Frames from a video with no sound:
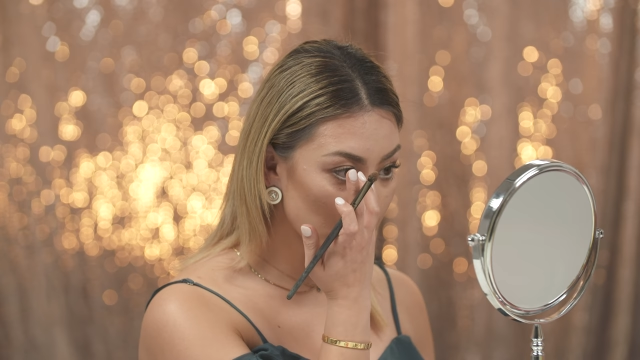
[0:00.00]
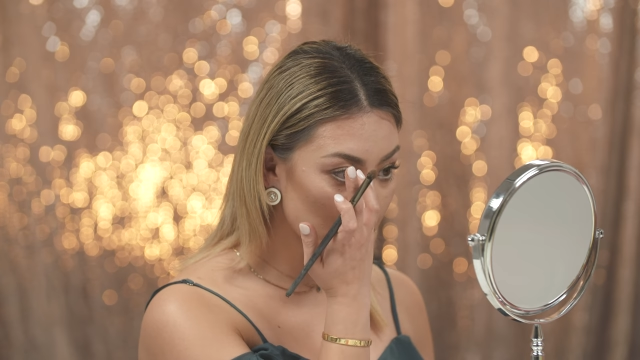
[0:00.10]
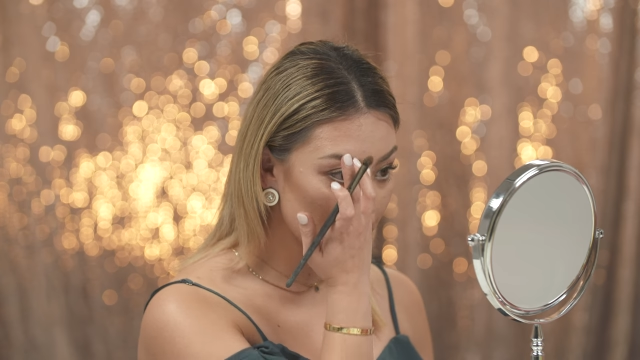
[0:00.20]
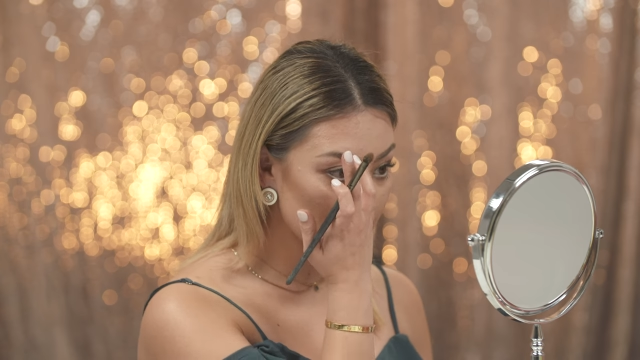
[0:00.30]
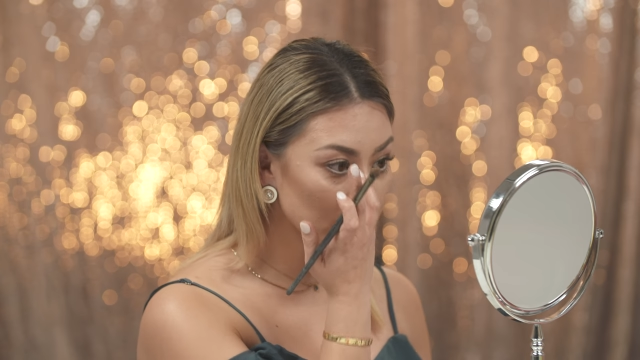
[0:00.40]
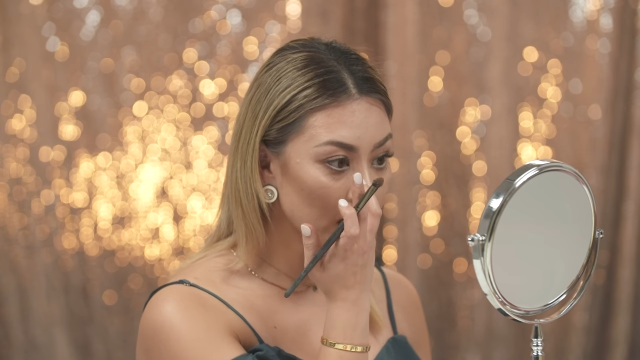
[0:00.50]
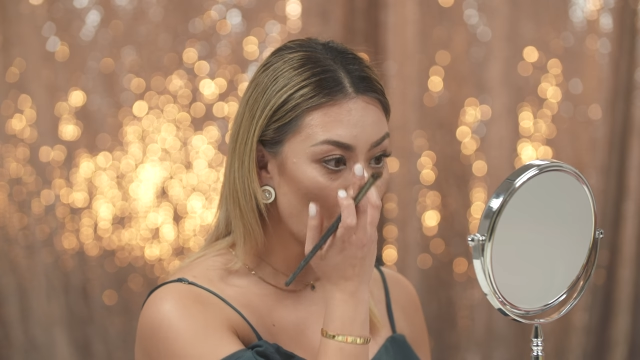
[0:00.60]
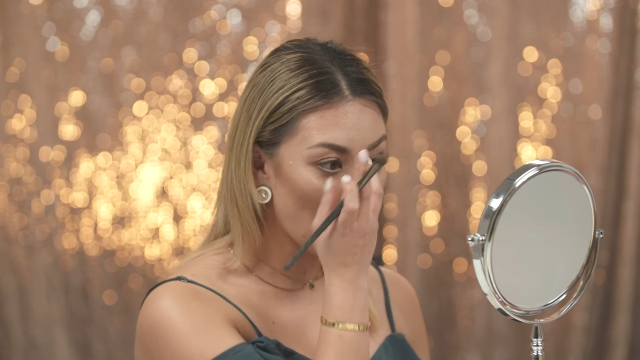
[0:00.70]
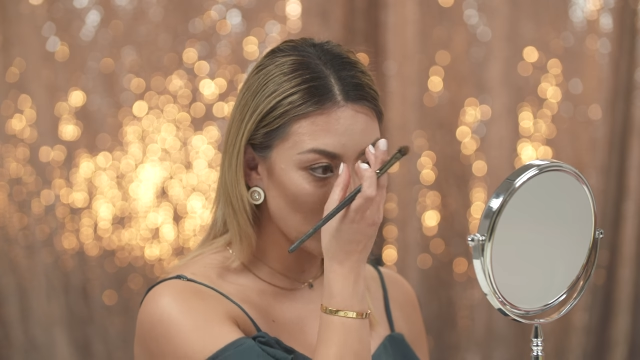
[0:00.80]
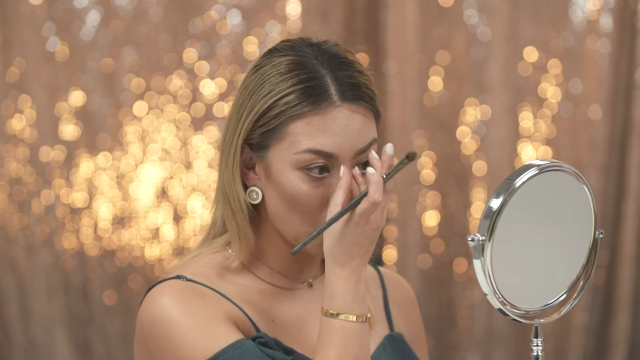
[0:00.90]
So because I
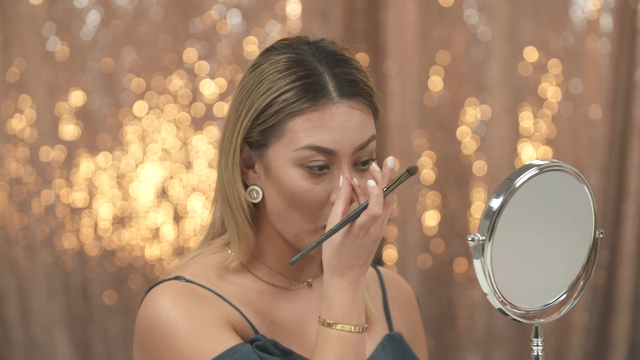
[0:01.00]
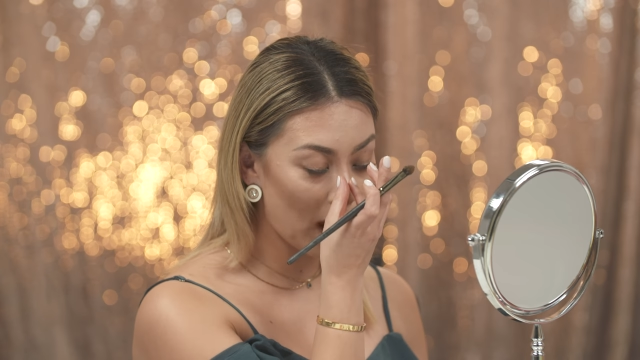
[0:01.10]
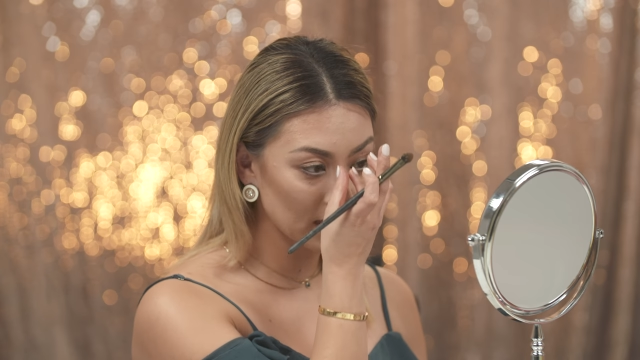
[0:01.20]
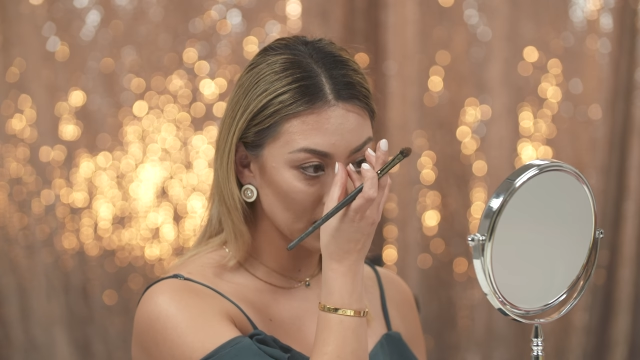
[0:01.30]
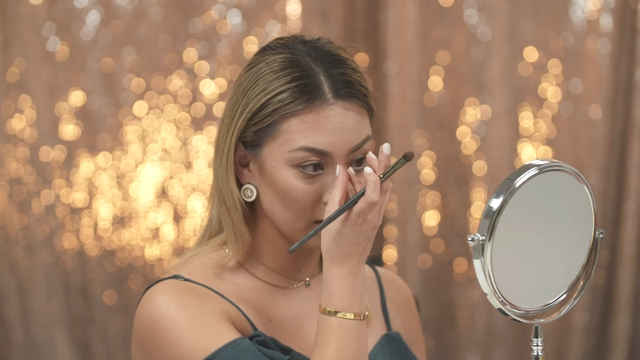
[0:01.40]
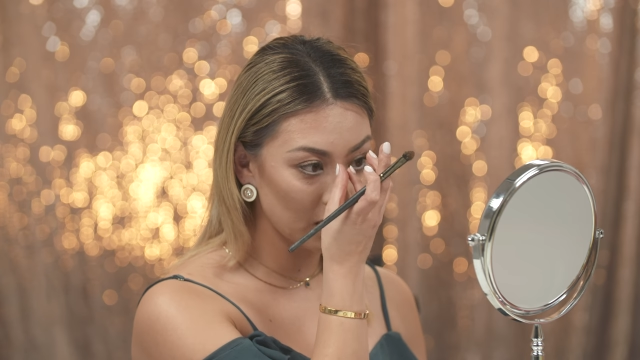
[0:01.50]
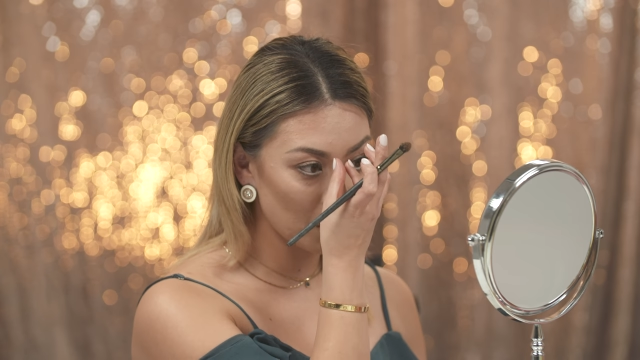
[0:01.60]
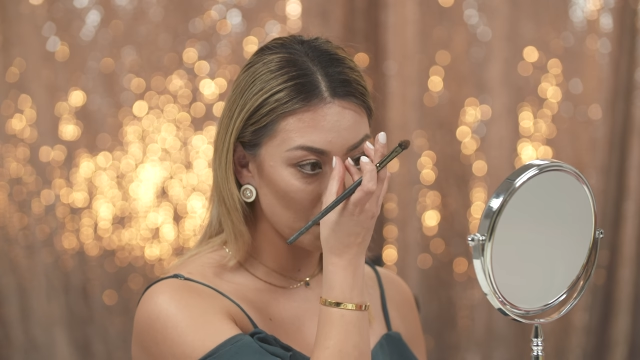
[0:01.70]
want it quite slim,